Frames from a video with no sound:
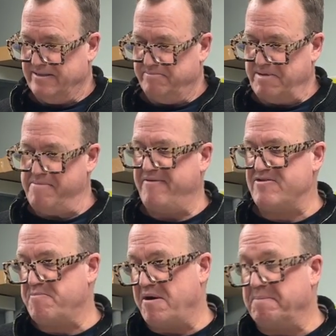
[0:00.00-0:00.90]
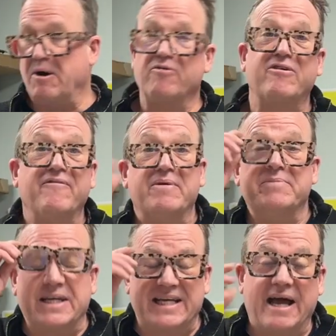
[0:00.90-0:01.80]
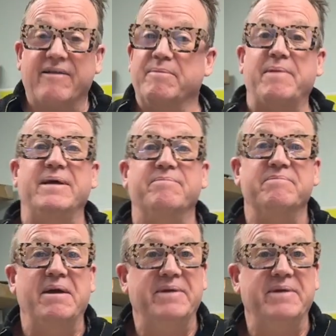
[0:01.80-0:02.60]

maybe if you bought both of them together, maybe